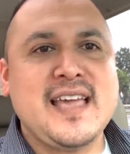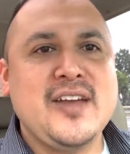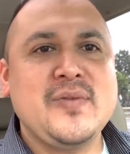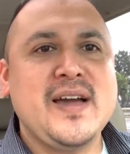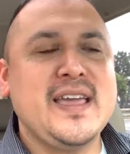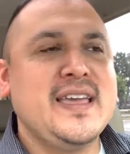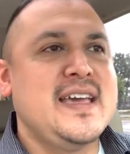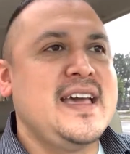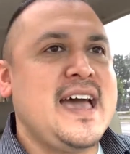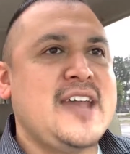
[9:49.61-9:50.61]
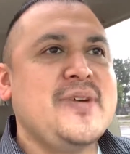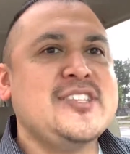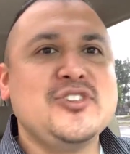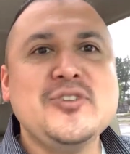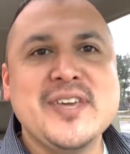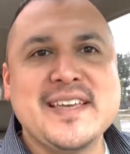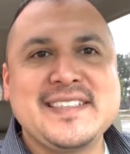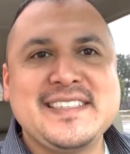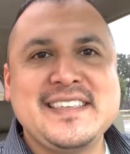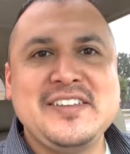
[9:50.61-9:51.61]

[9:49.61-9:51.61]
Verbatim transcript: How do I how do I do this?